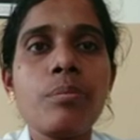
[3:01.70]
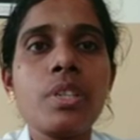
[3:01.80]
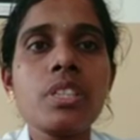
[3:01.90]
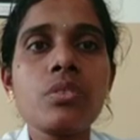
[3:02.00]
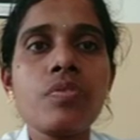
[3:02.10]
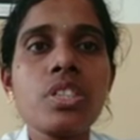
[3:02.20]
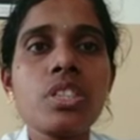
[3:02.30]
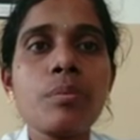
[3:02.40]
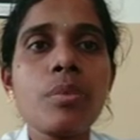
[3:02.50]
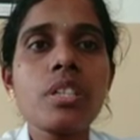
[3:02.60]
means
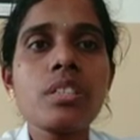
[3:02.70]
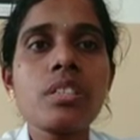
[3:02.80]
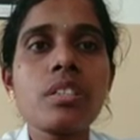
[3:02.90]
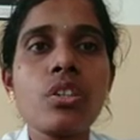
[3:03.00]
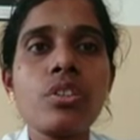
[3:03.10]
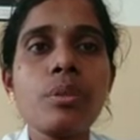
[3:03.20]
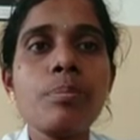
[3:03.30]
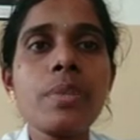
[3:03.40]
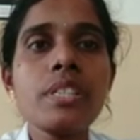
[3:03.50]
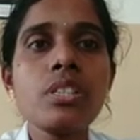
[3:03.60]
fission process equal to
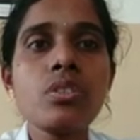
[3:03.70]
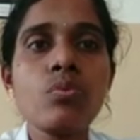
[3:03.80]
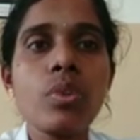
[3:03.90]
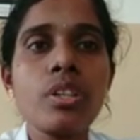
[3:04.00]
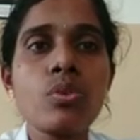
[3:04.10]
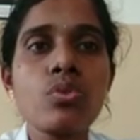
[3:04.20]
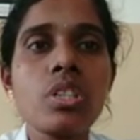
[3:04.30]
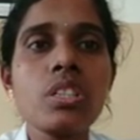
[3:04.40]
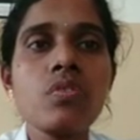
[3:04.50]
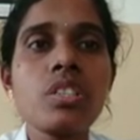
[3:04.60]
plus 1
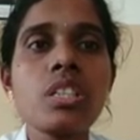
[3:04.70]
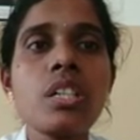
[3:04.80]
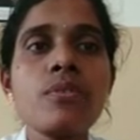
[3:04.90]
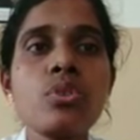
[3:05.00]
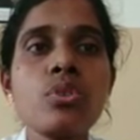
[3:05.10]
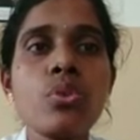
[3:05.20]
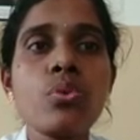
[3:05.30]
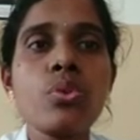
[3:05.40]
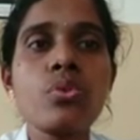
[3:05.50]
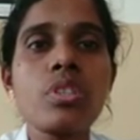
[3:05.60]
neutrons which gives 2
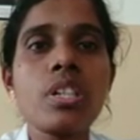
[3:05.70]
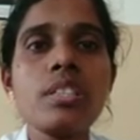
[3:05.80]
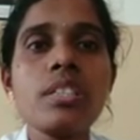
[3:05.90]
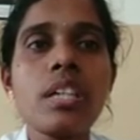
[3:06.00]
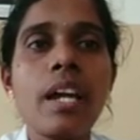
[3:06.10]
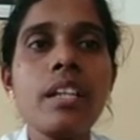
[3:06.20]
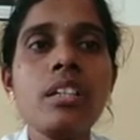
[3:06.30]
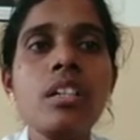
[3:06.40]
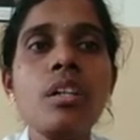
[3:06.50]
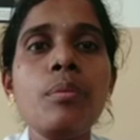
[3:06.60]
neutrons and
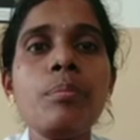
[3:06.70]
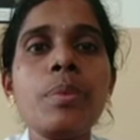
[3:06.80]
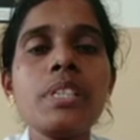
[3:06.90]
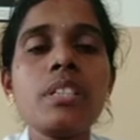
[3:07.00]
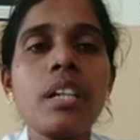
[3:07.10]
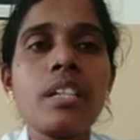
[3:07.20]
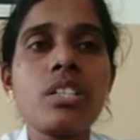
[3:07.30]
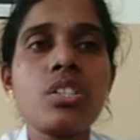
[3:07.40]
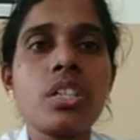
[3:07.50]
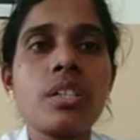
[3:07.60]
plus
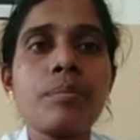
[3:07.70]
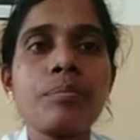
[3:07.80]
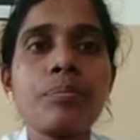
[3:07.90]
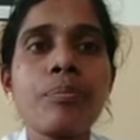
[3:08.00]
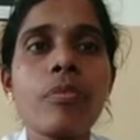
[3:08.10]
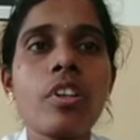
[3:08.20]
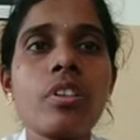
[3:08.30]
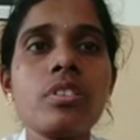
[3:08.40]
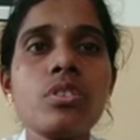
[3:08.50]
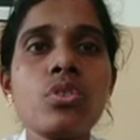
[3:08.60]
energy.
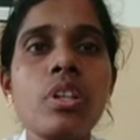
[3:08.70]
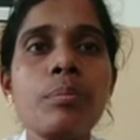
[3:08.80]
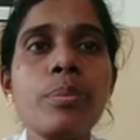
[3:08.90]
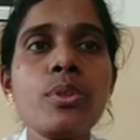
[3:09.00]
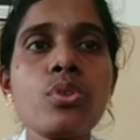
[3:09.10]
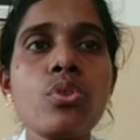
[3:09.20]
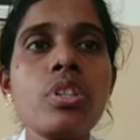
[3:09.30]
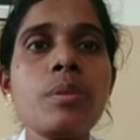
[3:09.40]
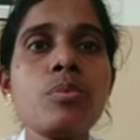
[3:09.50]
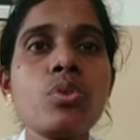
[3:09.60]
So and
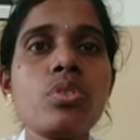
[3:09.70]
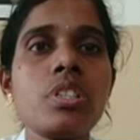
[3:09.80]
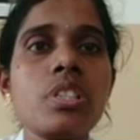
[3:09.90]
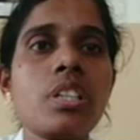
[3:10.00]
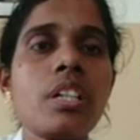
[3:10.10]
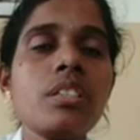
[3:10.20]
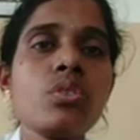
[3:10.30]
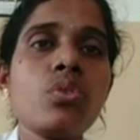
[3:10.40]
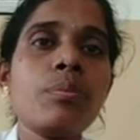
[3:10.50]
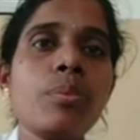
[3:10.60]
plutonium-239. So
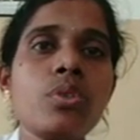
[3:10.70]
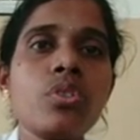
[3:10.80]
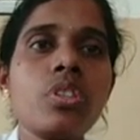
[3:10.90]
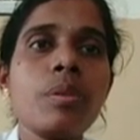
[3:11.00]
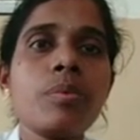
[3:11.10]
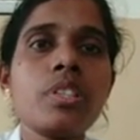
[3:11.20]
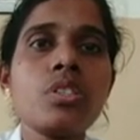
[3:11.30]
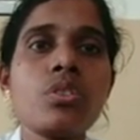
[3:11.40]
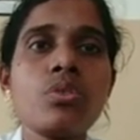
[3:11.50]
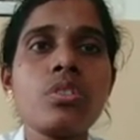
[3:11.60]
in
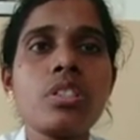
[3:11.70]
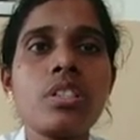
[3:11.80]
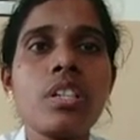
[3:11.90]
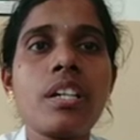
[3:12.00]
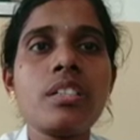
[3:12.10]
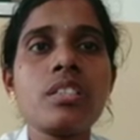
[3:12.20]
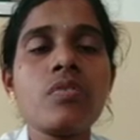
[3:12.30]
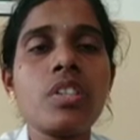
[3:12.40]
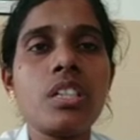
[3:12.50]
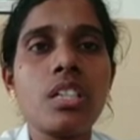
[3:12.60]
plutonium-239 is
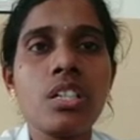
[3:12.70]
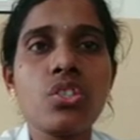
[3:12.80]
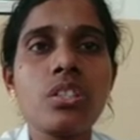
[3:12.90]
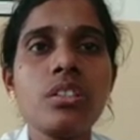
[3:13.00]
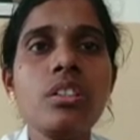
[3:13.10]
very nature,